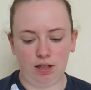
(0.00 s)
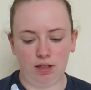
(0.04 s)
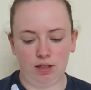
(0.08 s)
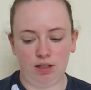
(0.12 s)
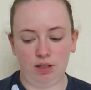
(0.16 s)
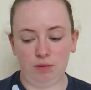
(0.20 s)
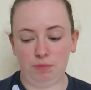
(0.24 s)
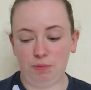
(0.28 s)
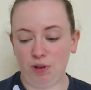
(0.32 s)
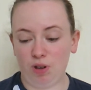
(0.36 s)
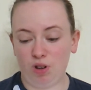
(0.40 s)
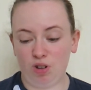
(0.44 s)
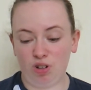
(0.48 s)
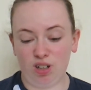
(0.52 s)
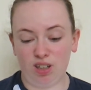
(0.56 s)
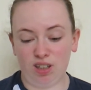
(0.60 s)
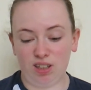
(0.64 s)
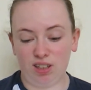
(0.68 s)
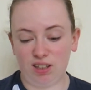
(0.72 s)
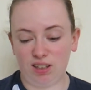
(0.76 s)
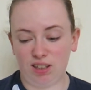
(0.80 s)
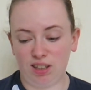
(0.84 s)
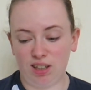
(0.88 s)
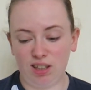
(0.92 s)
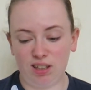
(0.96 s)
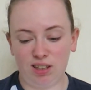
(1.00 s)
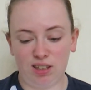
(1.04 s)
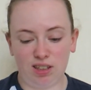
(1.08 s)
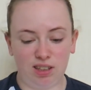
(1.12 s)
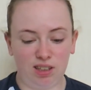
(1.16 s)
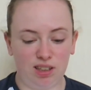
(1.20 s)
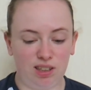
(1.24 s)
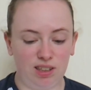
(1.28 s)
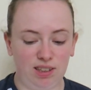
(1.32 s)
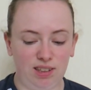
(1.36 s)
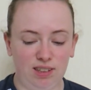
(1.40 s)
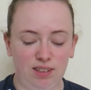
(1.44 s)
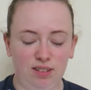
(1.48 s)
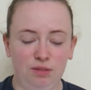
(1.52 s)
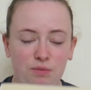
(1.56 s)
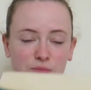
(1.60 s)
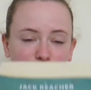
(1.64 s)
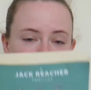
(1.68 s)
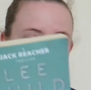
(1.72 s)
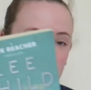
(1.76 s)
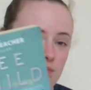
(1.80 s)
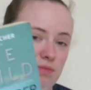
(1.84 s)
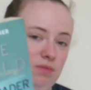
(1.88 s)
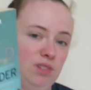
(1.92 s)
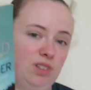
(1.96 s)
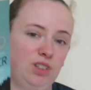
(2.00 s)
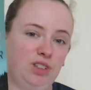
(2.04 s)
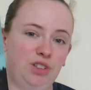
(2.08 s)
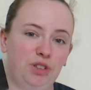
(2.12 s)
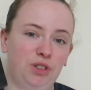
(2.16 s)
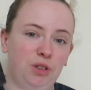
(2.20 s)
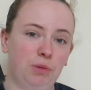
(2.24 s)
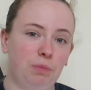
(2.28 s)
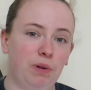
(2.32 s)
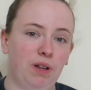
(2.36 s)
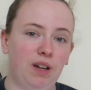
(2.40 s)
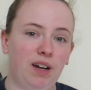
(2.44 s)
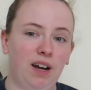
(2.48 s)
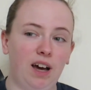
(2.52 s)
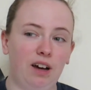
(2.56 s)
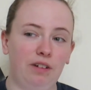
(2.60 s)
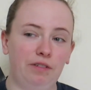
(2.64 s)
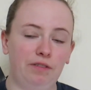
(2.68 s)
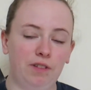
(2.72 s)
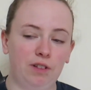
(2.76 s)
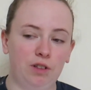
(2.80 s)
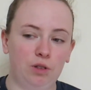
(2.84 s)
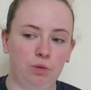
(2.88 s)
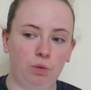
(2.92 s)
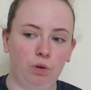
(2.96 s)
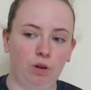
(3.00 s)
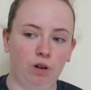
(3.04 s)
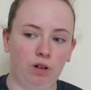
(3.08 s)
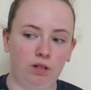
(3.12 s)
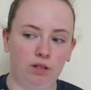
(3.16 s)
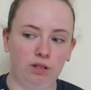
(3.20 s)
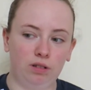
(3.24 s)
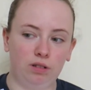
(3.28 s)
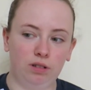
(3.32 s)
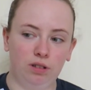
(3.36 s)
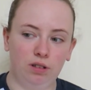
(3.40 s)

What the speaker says: To be honest, it's just a bit naff, this one.